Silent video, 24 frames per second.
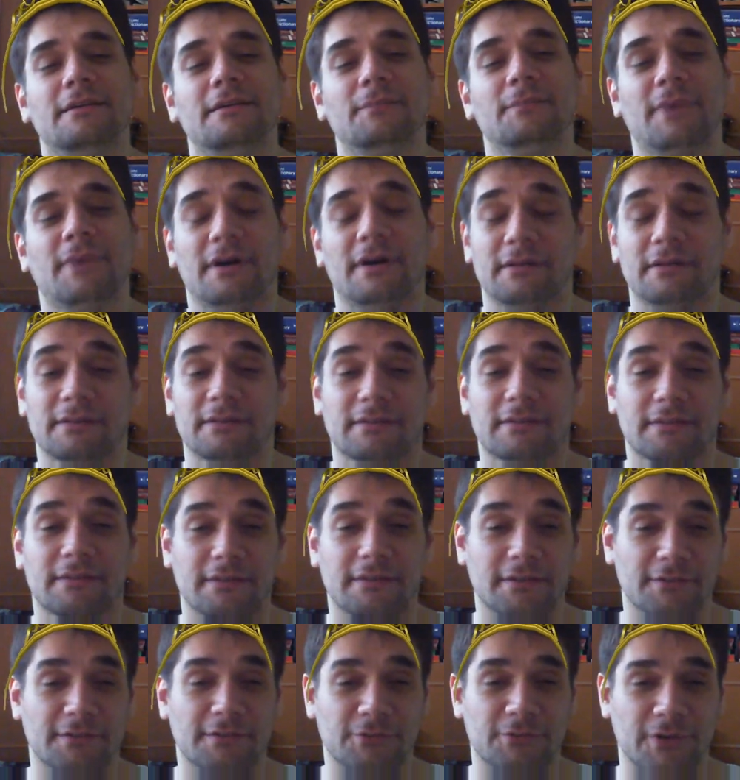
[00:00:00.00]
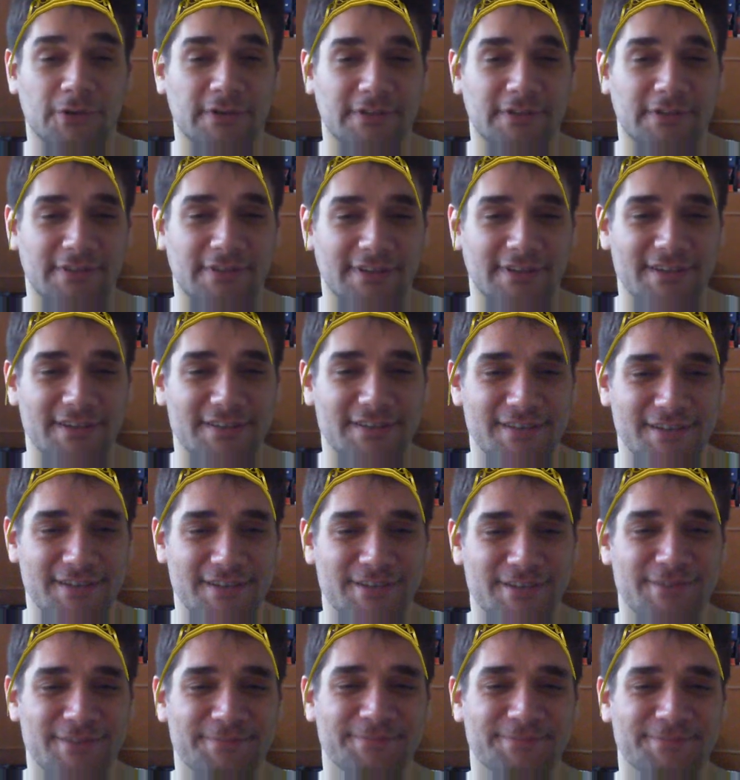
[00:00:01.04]
months of 20 days
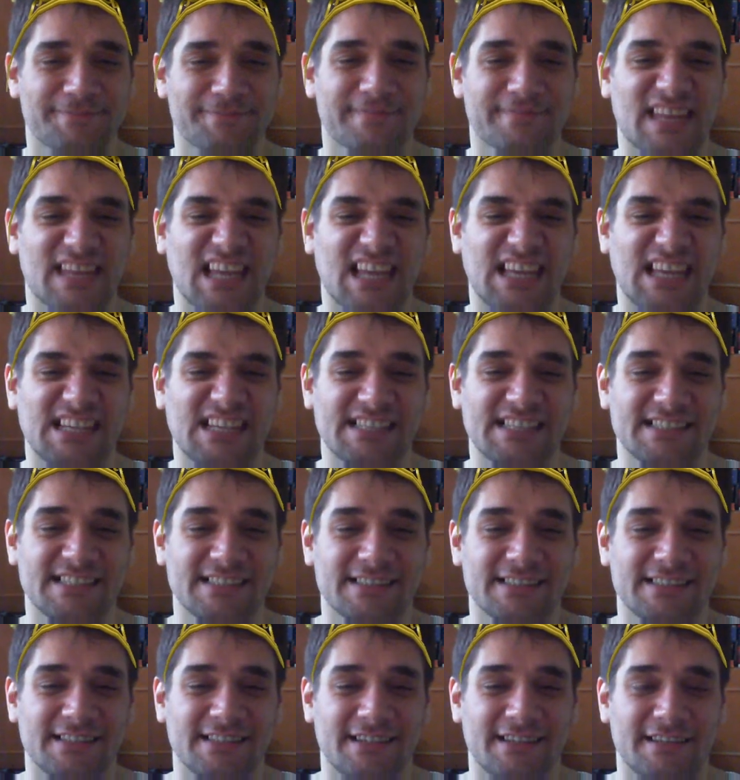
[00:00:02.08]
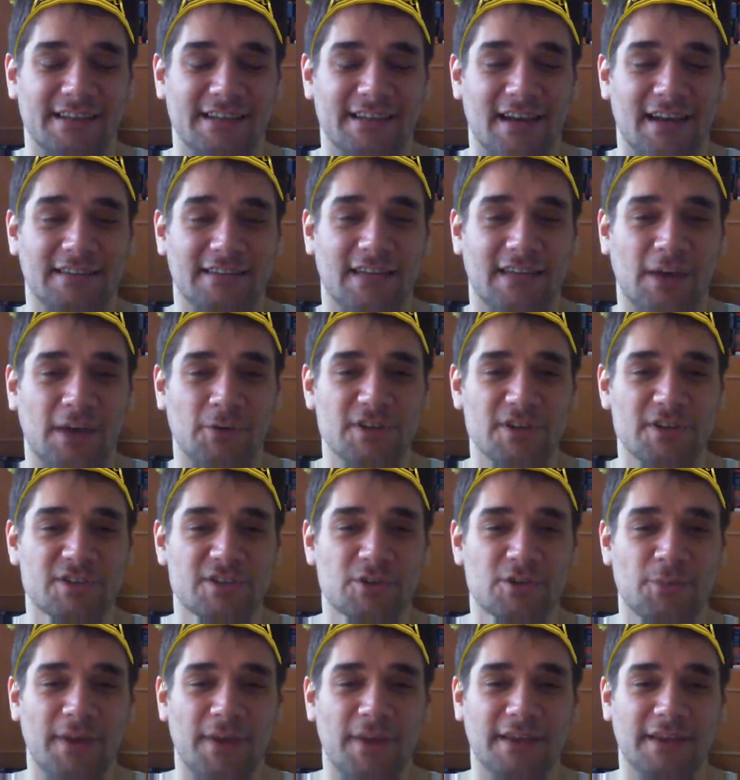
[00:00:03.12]
each. And I wish
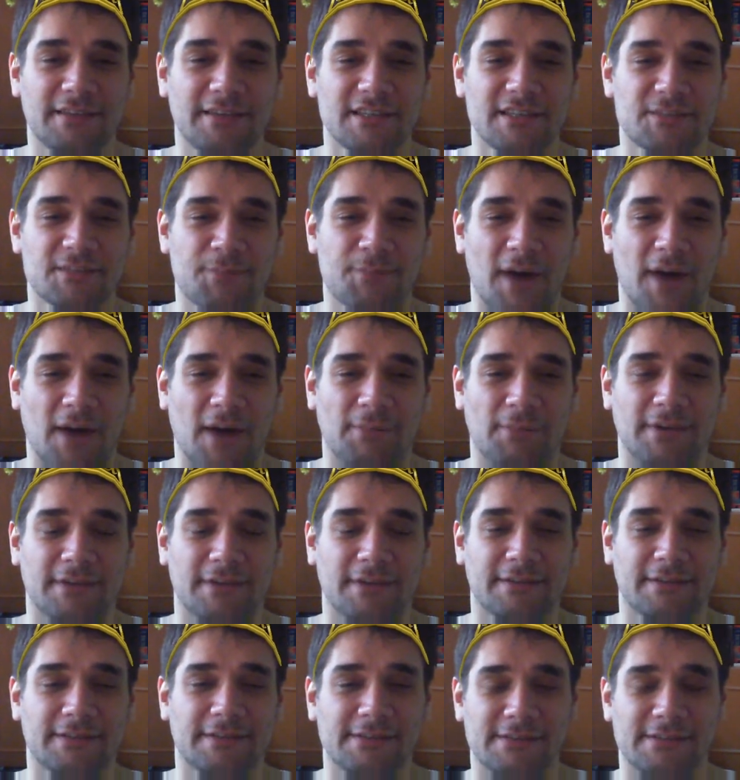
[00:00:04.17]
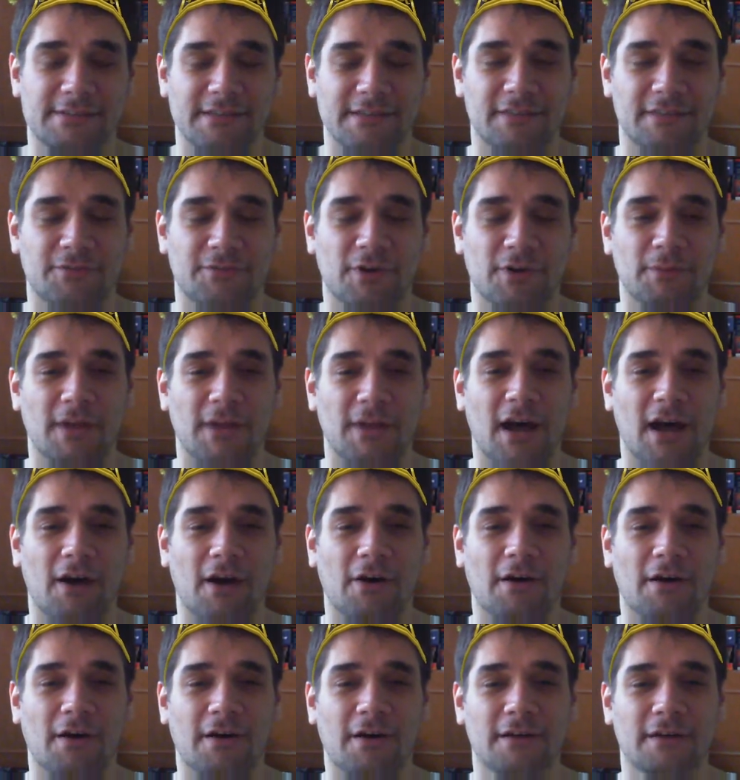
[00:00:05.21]
to make this public, that from
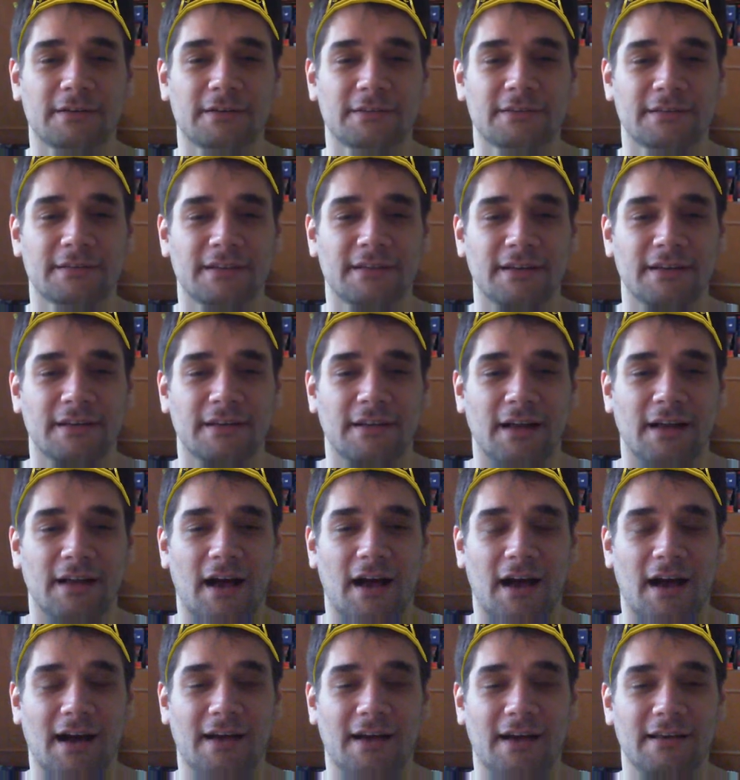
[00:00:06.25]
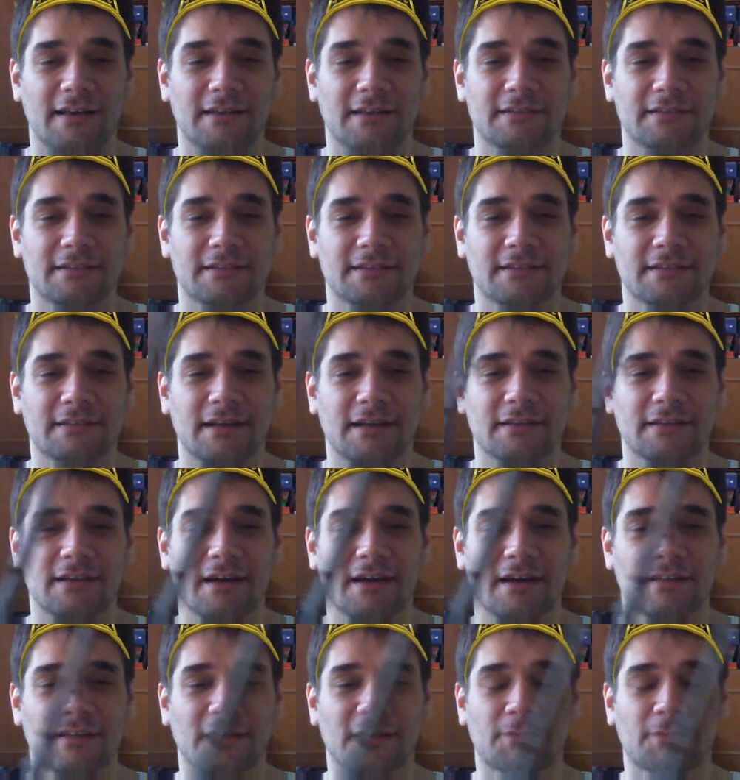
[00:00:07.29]
now on I, the great
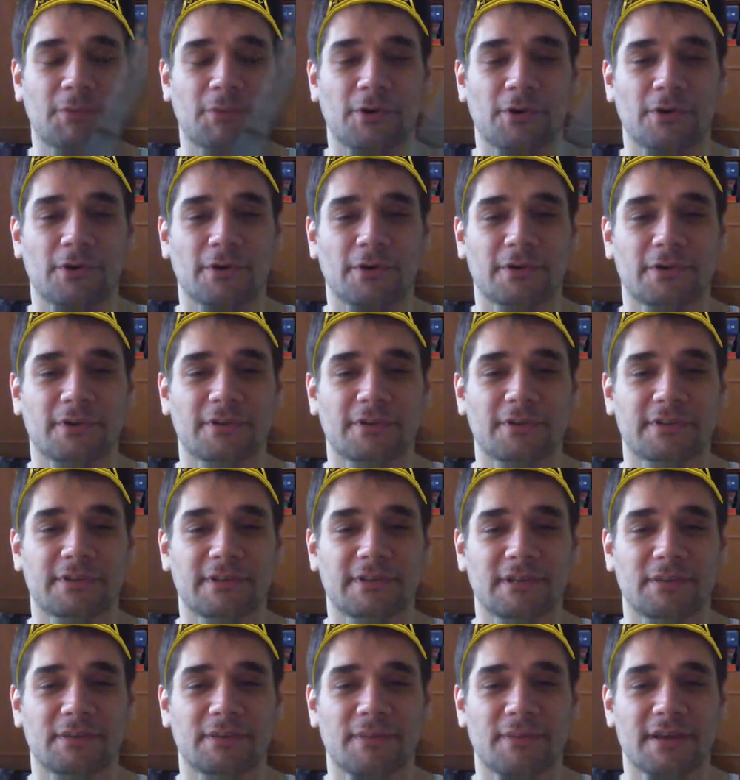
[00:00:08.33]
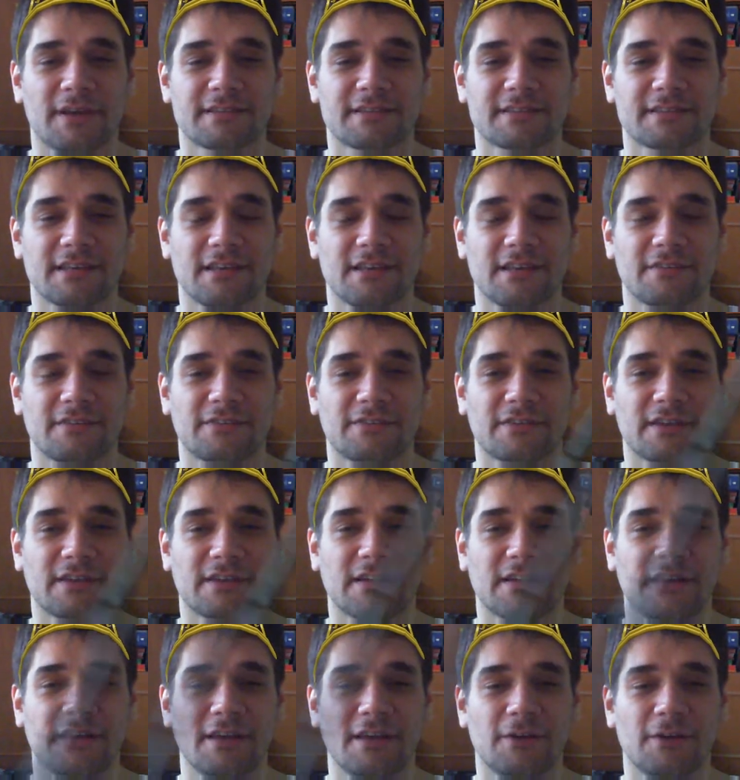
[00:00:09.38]
god Apollo, consider myself
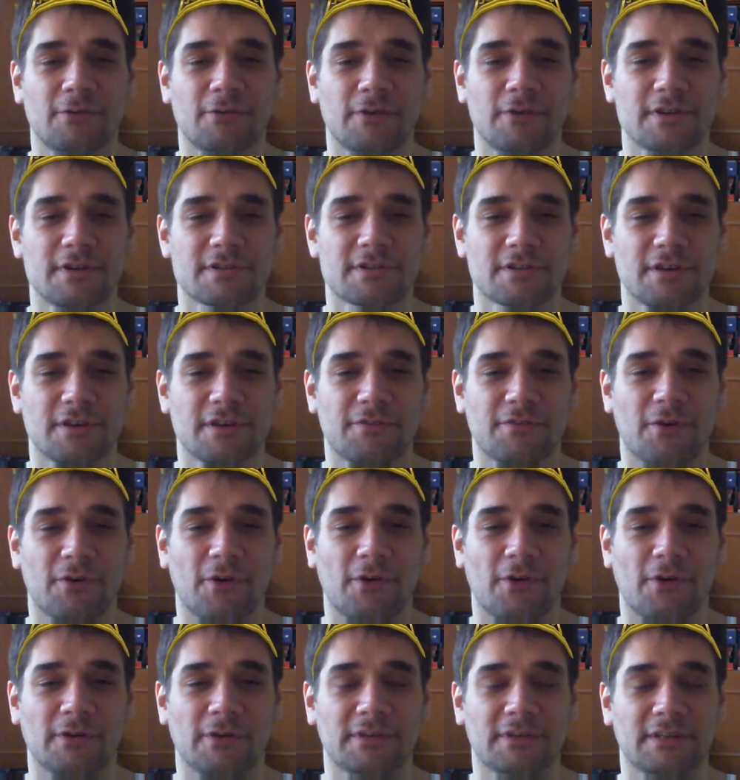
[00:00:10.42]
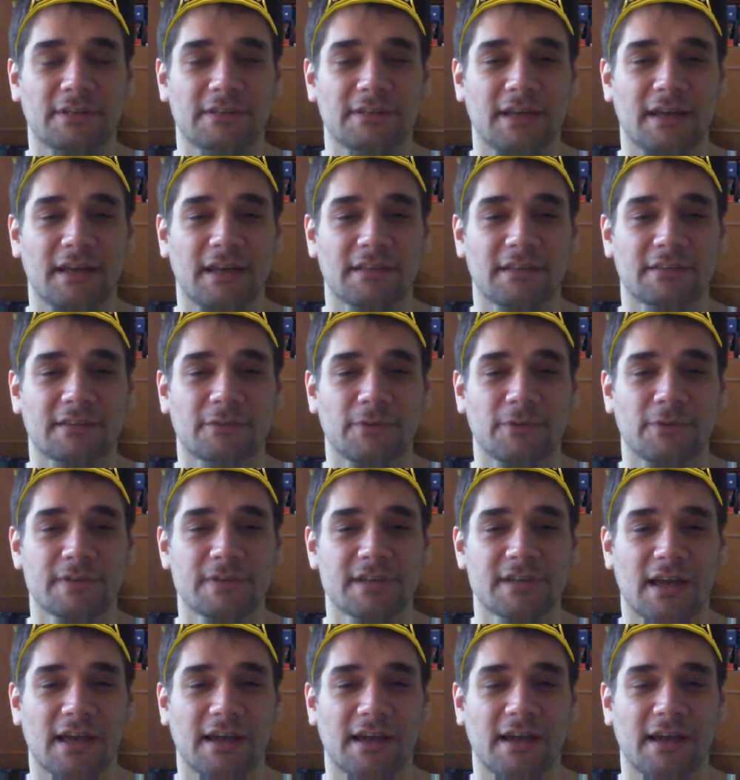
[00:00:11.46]
relinquished of all the debts
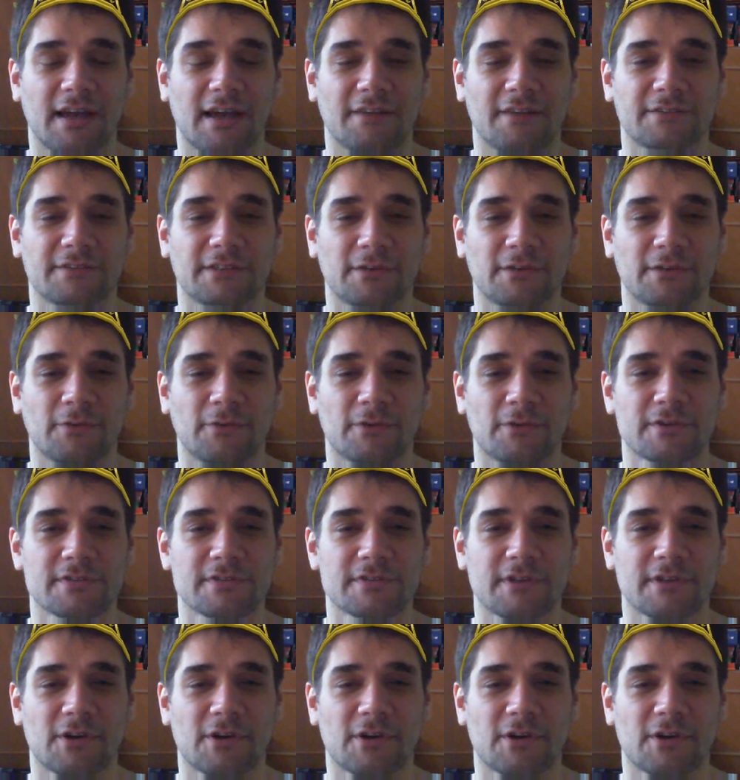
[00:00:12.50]
which I have towards